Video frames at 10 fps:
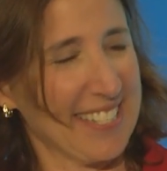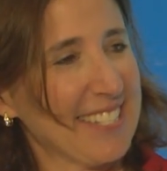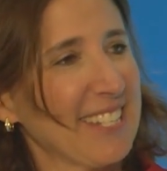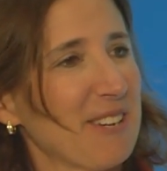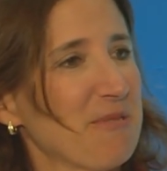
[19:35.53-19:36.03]

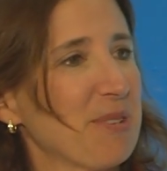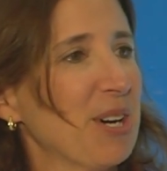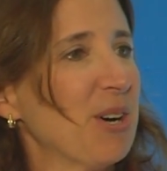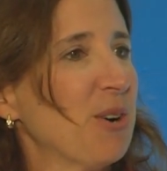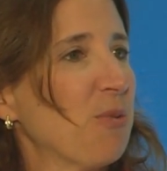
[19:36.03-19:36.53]
So,
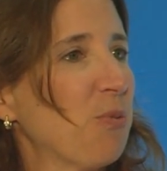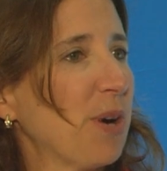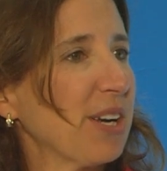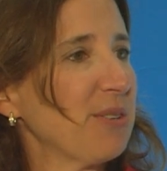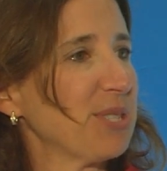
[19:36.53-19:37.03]

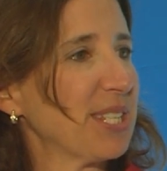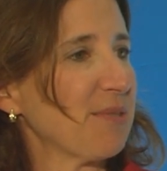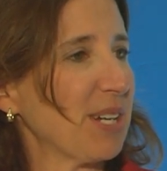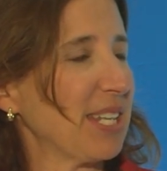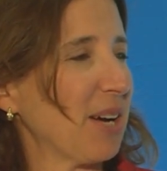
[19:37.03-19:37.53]
what are you seeing
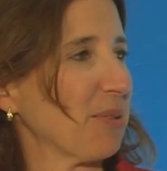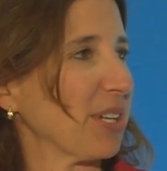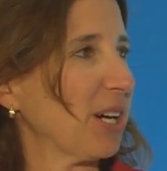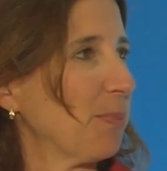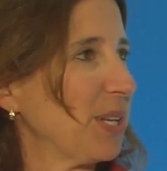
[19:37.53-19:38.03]
right now with the
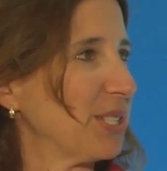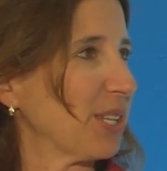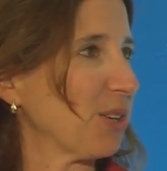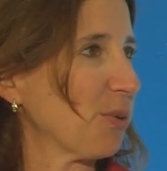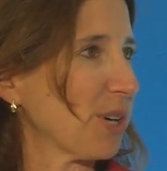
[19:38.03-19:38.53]
companies
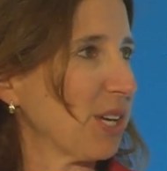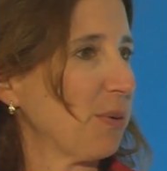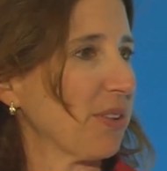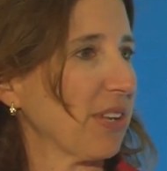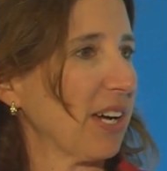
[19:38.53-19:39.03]
that you're working
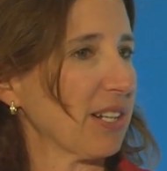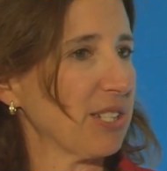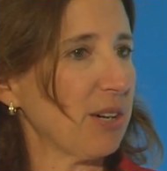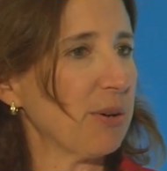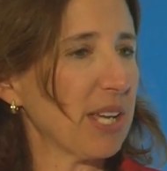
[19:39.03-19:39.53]
with at
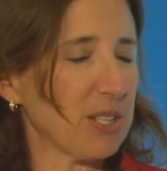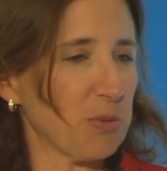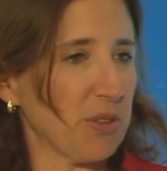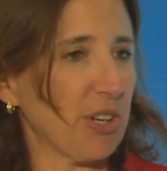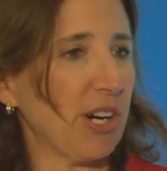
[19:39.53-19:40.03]
Octo and
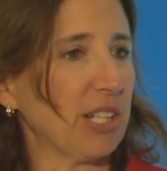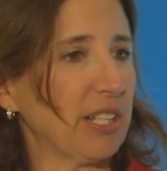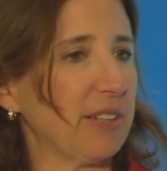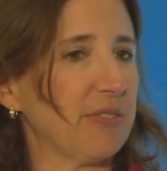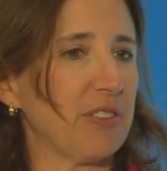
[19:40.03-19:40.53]
with all
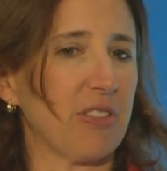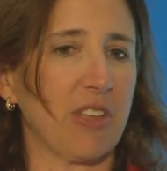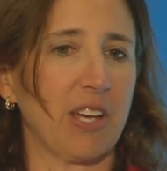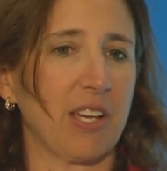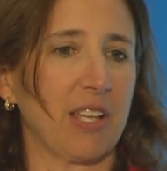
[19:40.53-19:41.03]
of
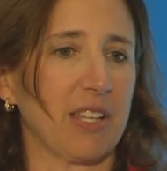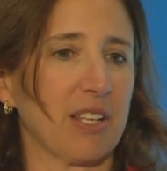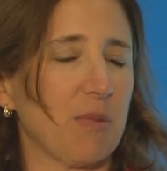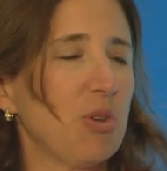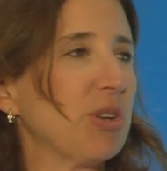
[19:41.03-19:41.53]
the
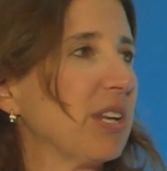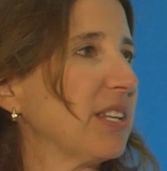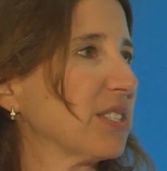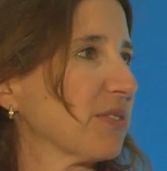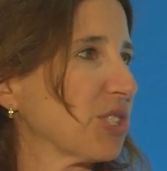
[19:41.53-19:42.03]

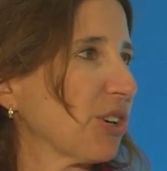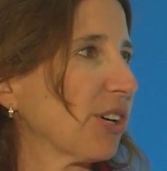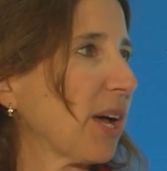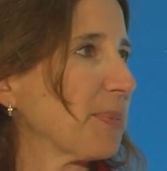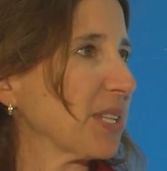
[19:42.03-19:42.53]
communities of
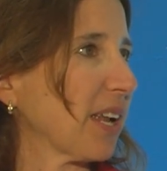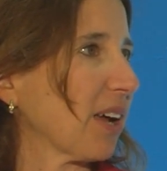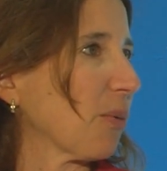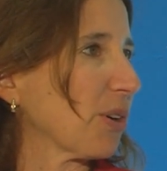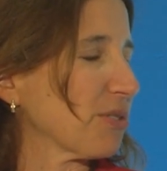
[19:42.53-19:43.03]
startups? And
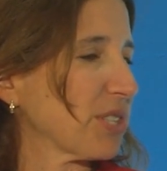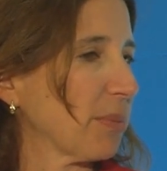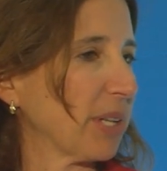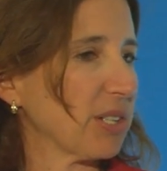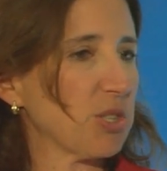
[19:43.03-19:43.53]
I what are
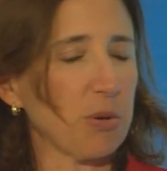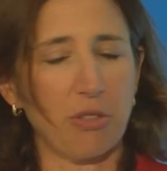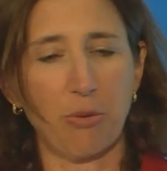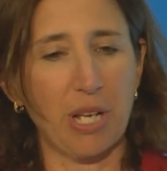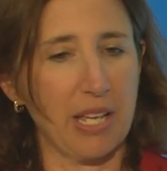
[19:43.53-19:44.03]
some like two or
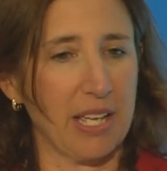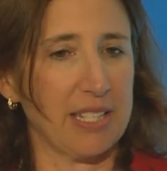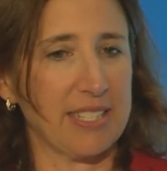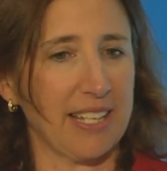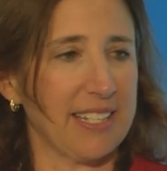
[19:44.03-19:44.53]
three
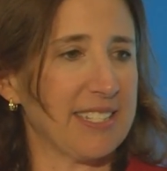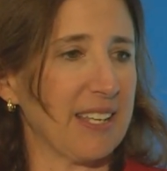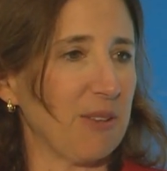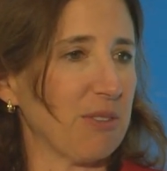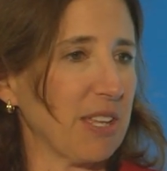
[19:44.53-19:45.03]
insights
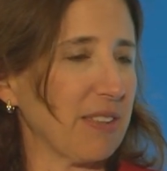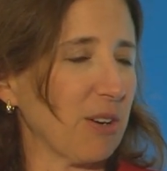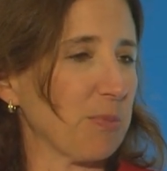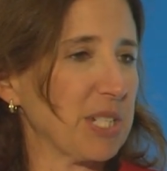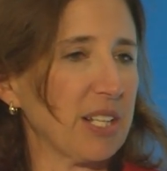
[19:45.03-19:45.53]
that you think that
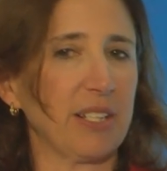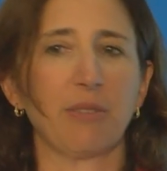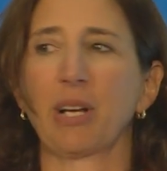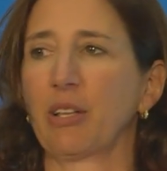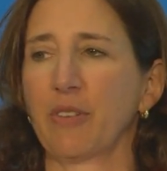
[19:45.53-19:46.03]
are particularly
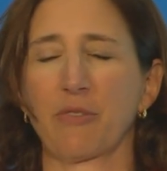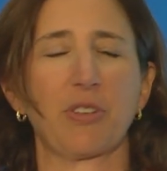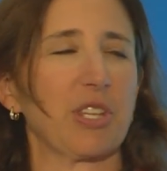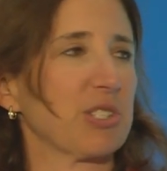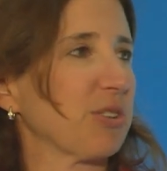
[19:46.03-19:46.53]
relevant
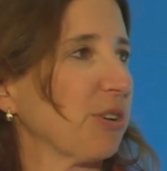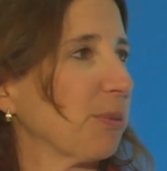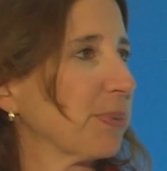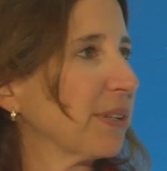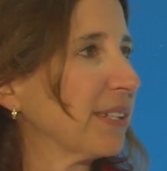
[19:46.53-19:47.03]
for this group?